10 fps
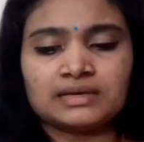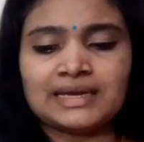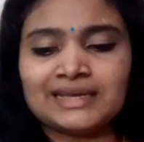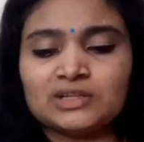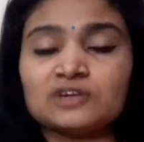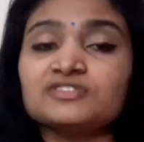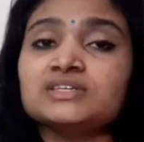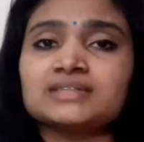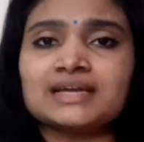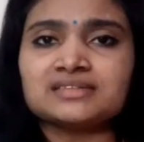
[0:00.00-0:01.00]
Either of
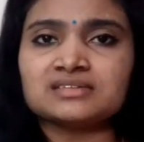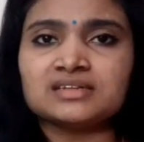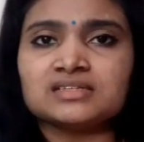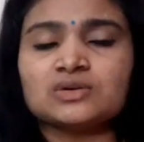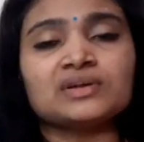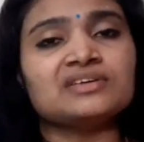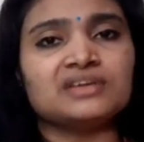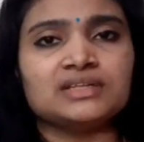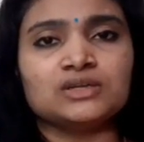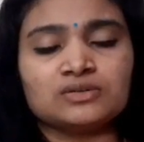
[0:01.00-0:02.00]
these categories or
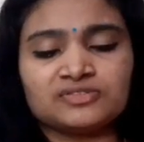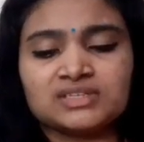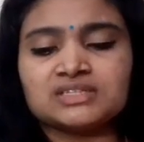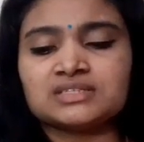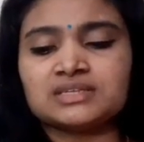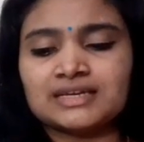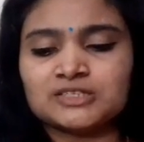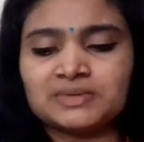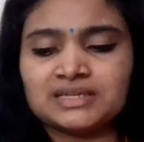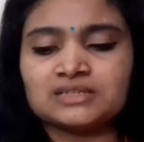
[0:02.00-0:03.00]
either of this
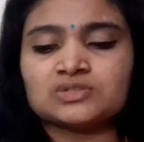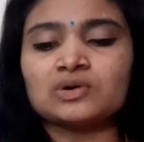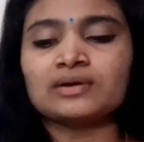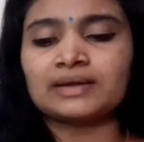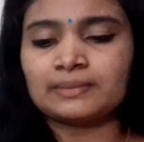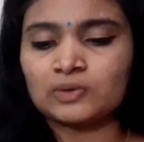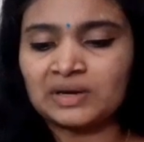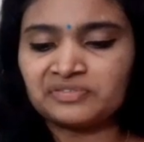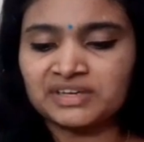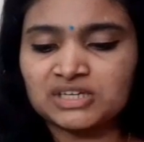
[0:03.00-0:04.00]
experience or
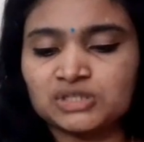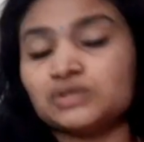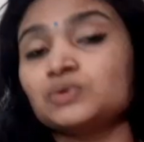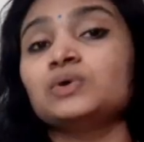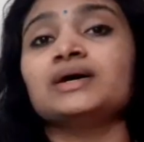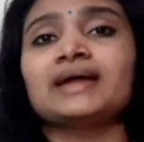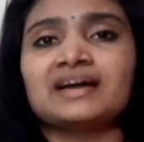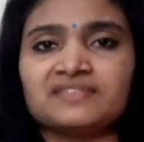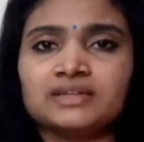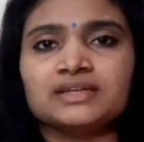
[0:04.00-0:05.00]
qualification you are
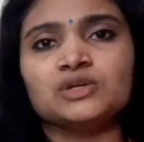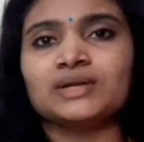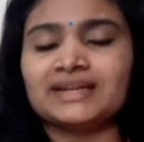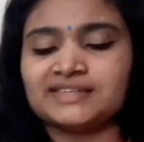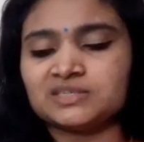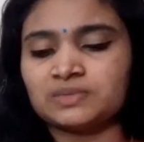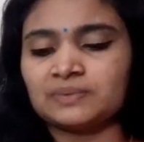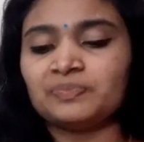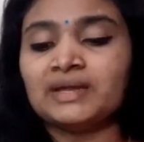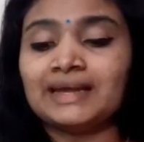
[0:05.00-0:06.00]
having, then you are eligible.
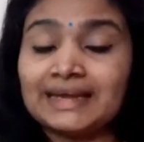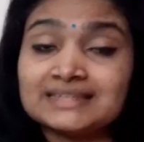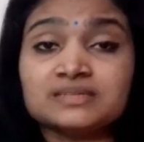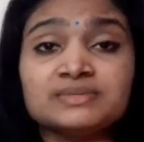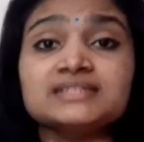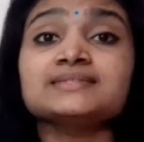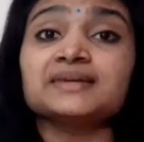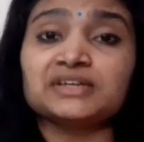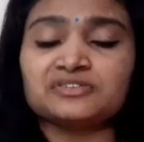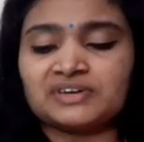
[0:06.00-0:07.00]
Age limit is
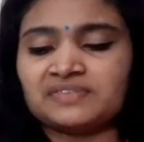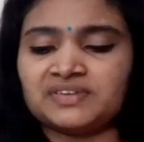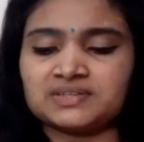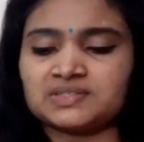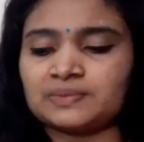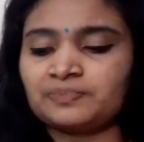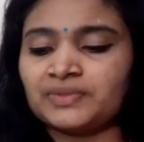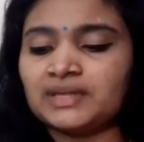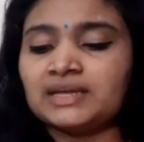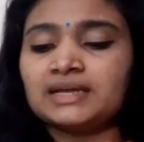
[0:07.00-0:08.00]
35 years.
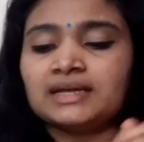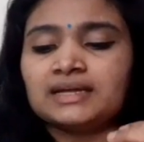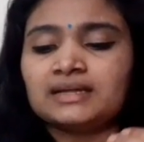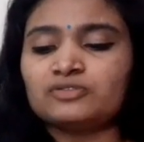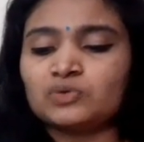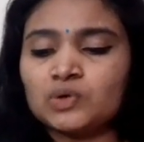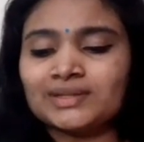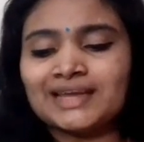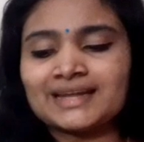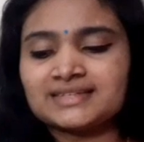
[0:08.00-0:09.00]

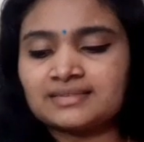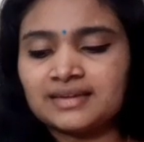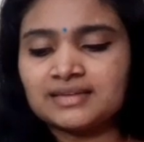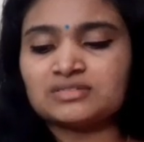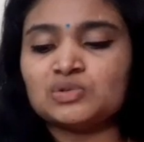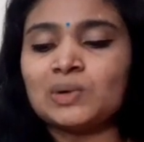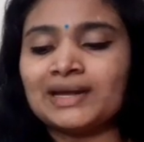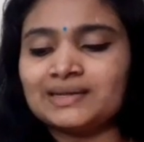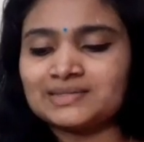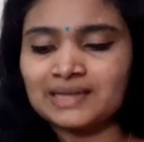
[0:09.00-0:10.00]
Fourth category is
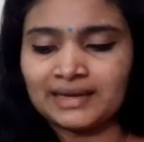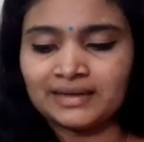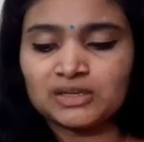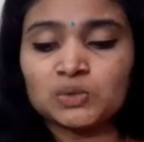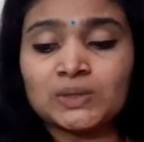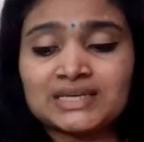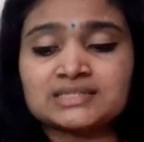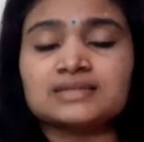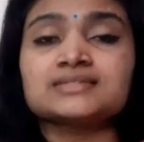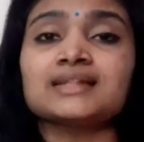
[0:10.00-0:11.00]
UI designer,
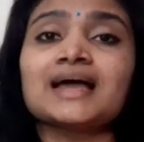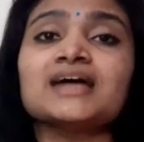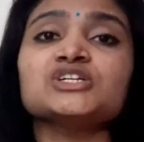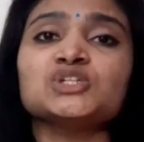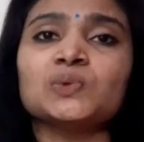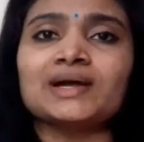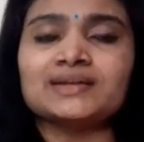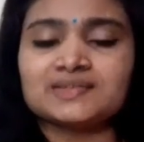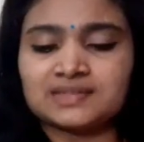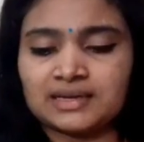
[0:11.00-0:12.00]
UX/UI
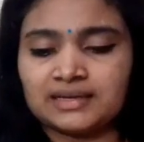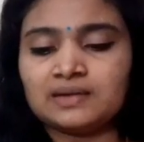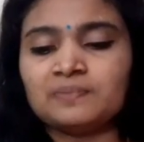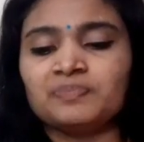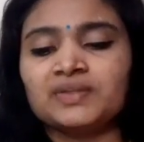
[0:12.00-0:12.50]
designer.